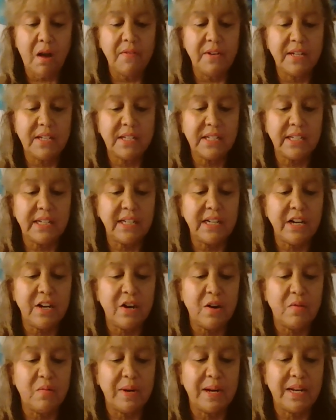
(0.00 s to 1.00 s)
obviously,
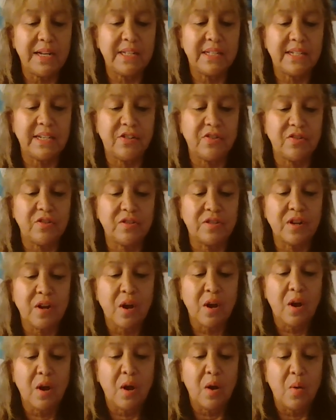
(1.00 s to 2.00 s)
we as teachers,
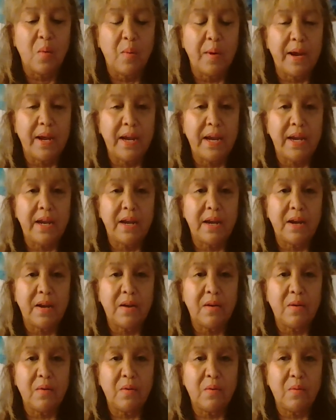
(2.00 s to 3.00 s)
we
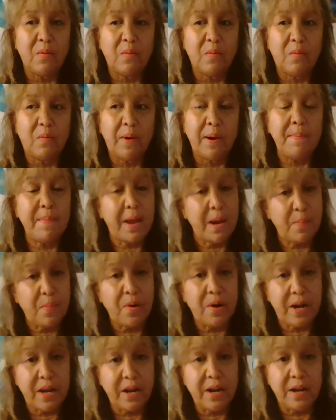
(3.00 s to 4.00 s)
we make
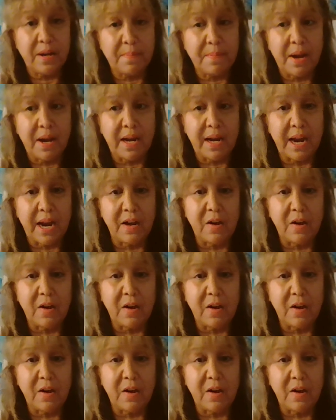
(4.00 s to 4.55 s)
pretty good money.